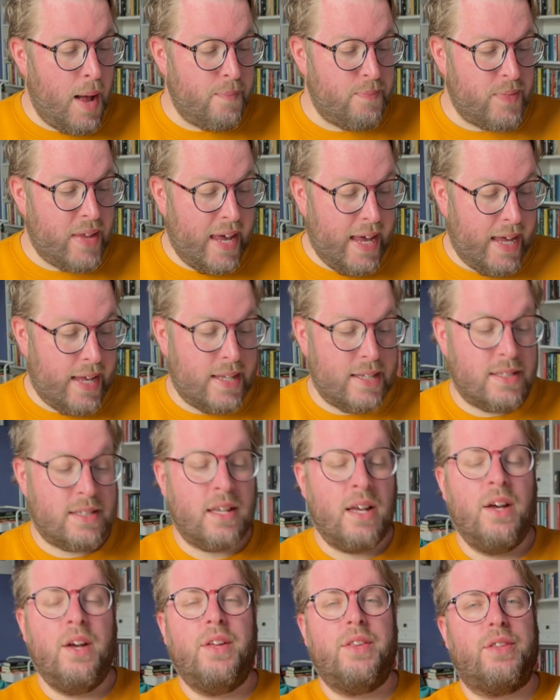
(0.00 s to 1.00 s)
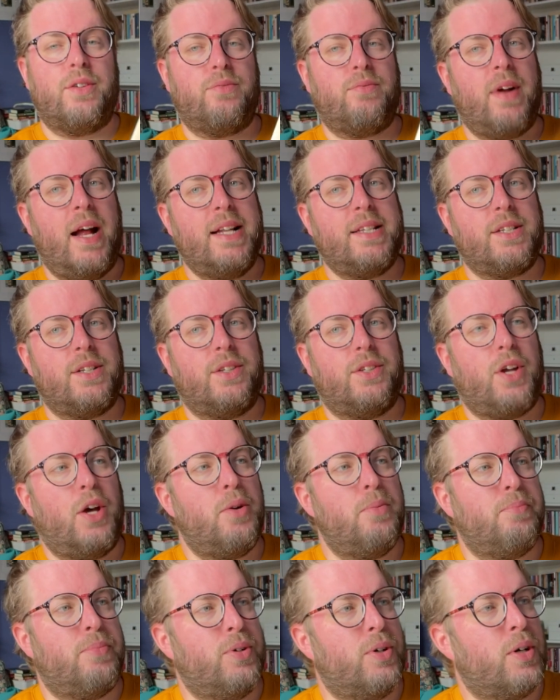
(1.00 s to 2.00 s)
is The Red
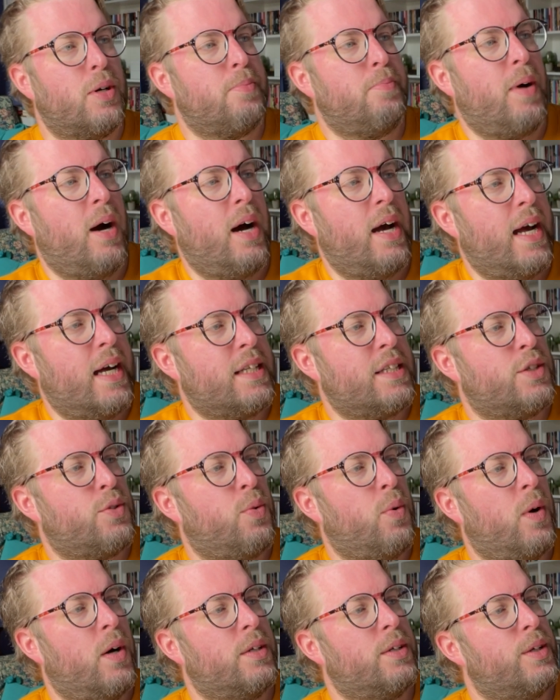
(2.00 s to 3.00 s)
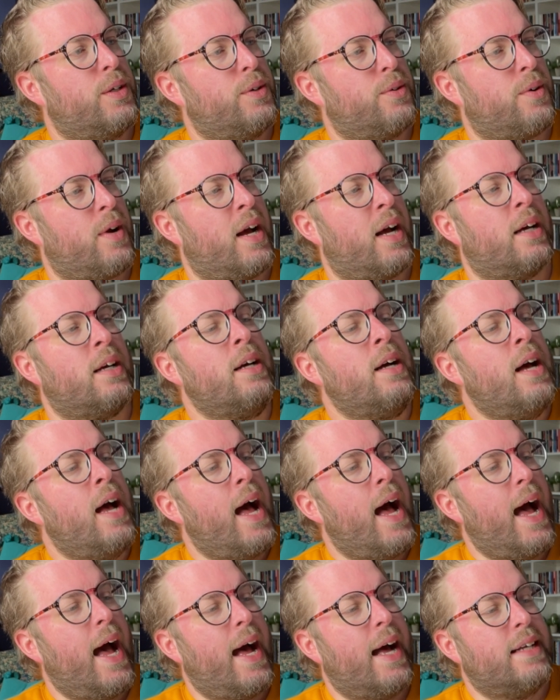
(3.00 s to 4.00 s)
Notebook by Antoine Laurain.
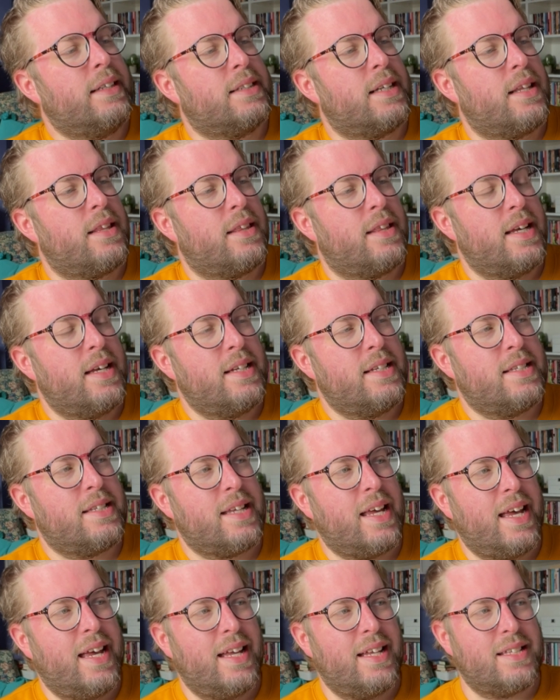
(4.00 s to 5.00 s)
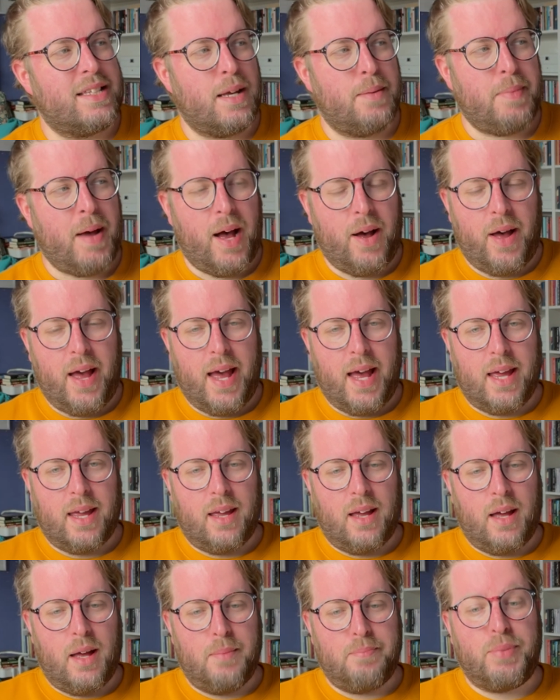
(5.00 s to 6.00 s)
And this is about
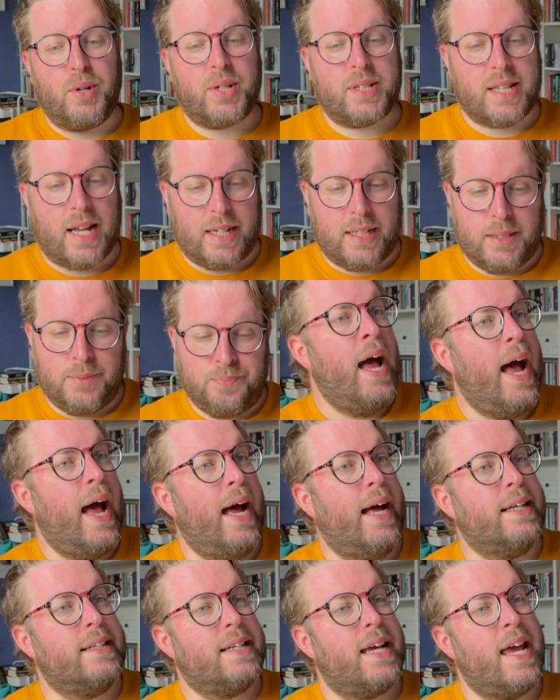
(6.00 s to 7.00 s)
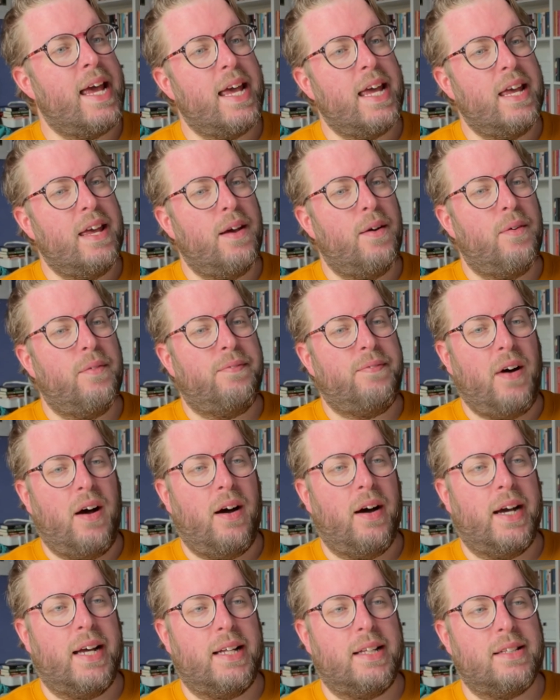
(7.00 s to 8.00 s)
a bookseller, and he
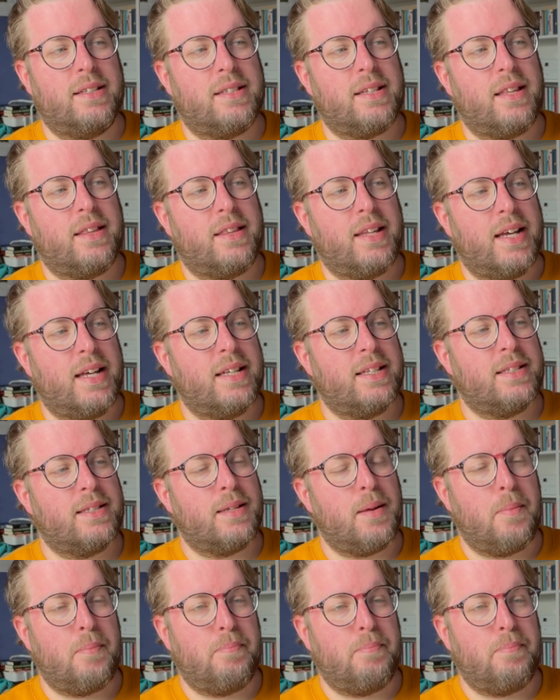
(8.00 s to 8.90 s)
finds this